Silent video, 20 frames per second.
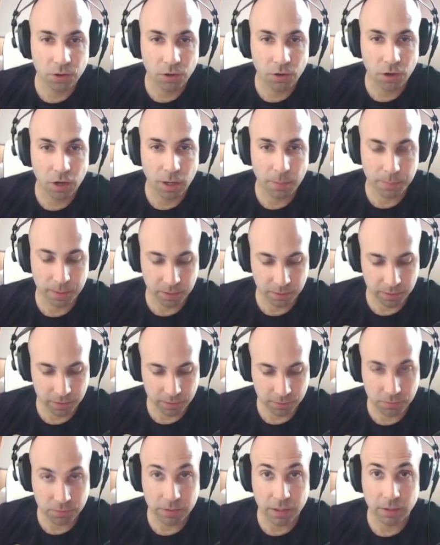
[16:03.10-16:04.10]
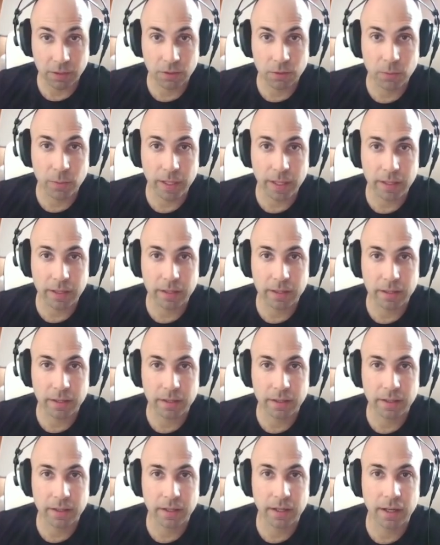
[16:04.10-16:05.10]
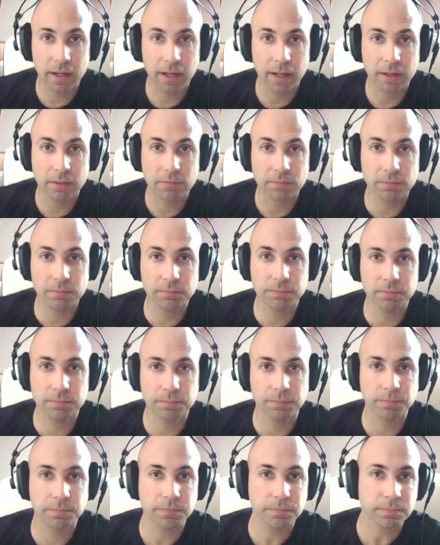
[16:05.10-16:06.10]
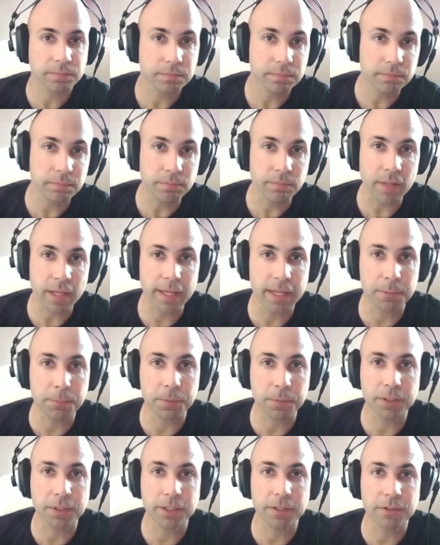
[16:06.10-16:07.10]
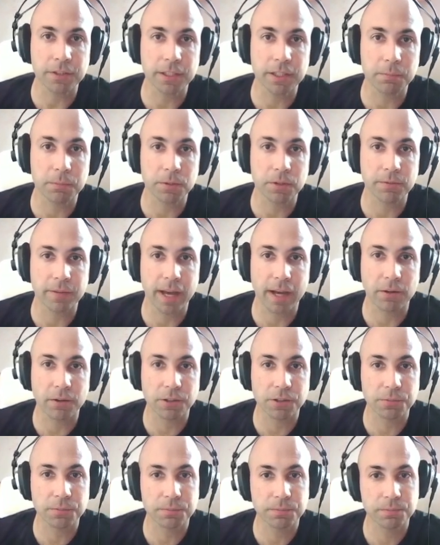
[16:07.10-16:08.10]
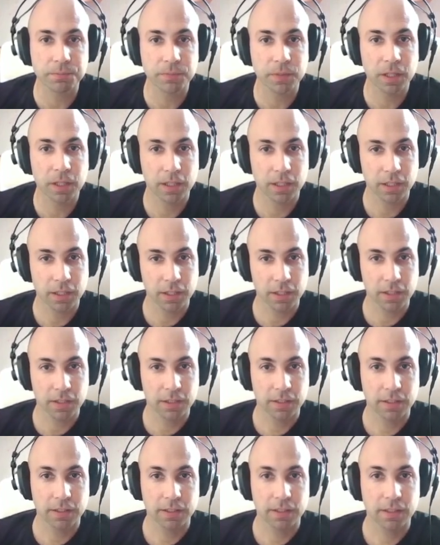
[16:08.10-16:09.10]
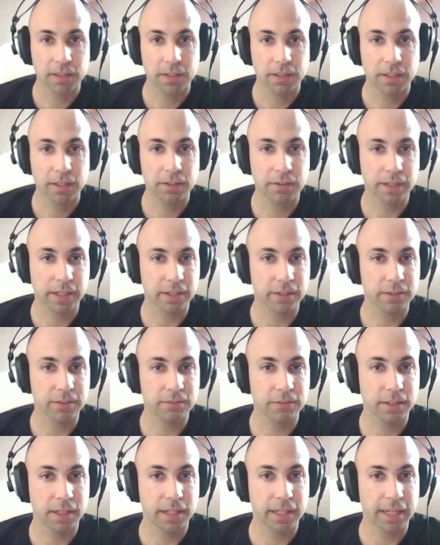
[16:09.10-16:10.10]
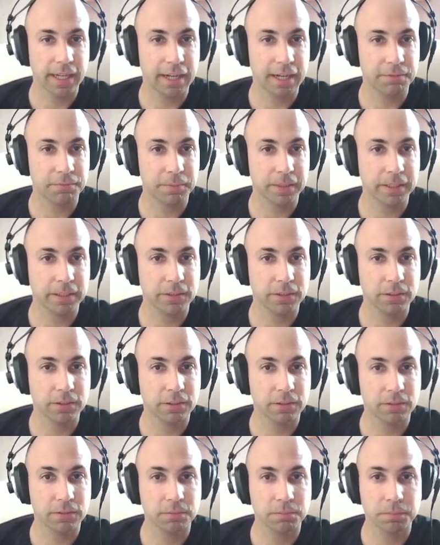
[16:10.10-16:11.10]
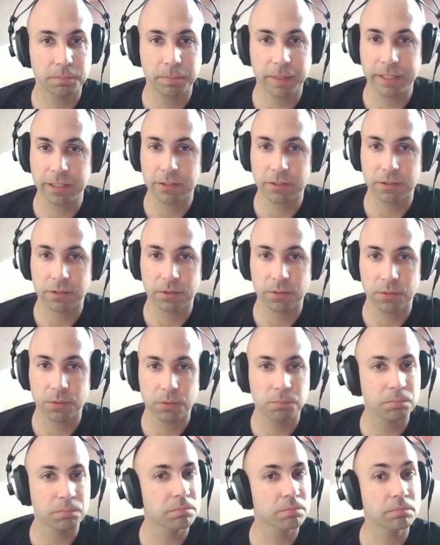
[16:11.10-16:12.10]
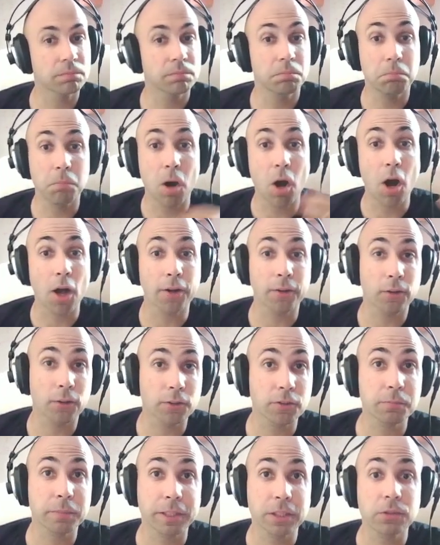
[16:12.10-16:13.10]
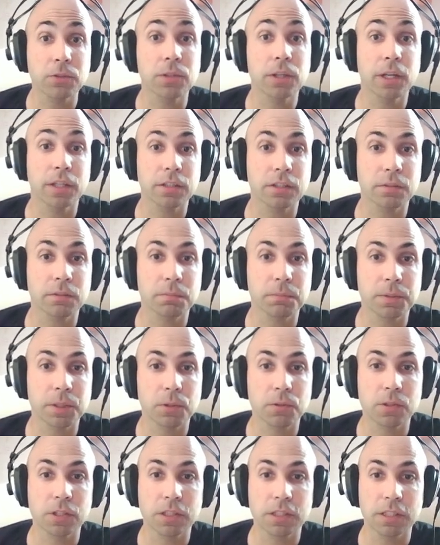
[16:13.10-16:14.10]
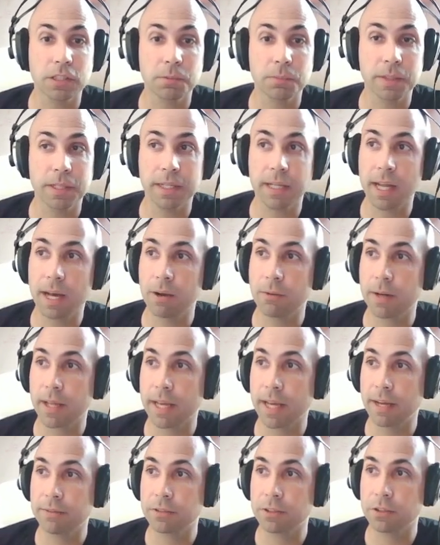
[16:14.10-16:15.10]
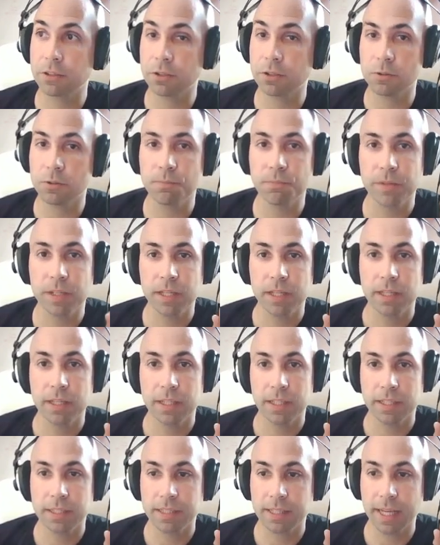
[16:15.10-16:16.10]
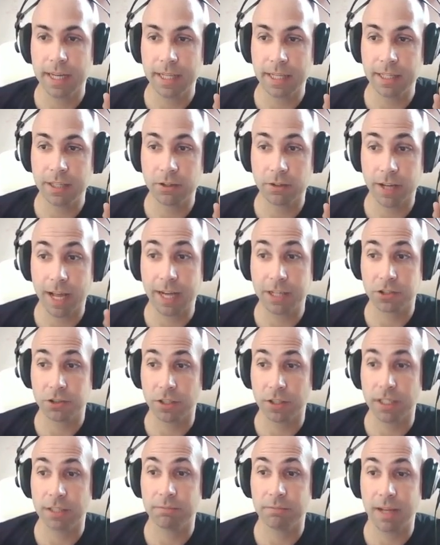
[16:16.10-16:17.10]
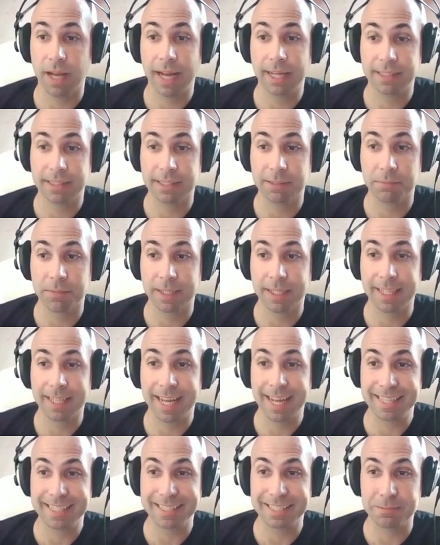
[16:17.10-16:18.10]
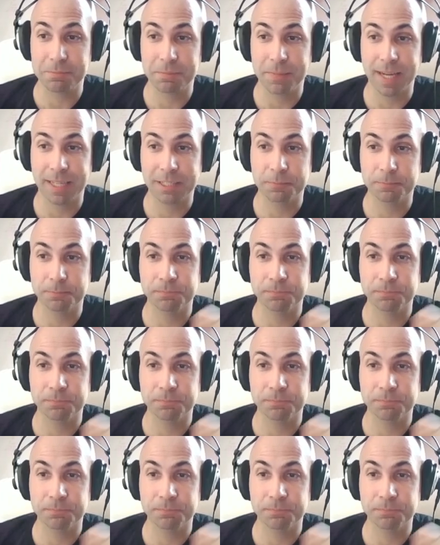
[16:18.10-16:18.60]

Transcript: copy this real quick and put here the number of hours. Here I go. I have my two models, my two custom processes, but now what I have to do is get in here and actually add something that has an impact.